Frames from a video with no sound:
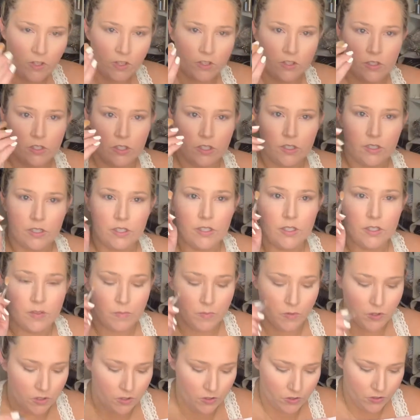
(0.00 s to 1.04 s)
just a
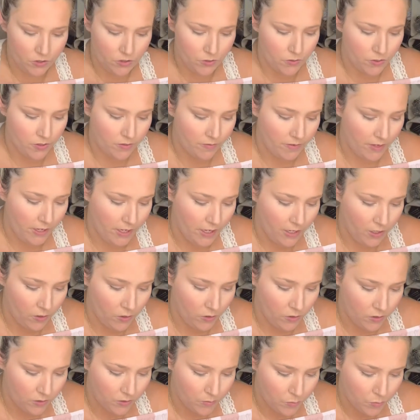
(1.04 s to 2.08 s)
smaller sort of
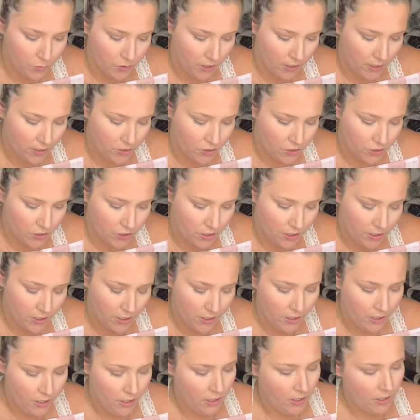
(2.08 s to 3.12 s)
angled brush,
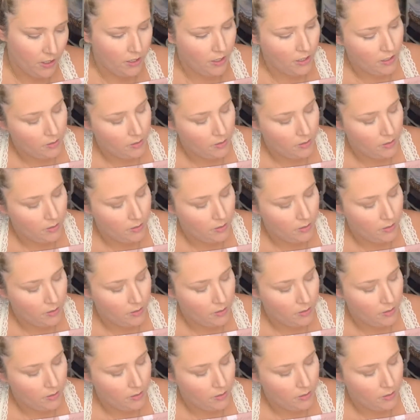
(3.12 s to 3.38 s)
and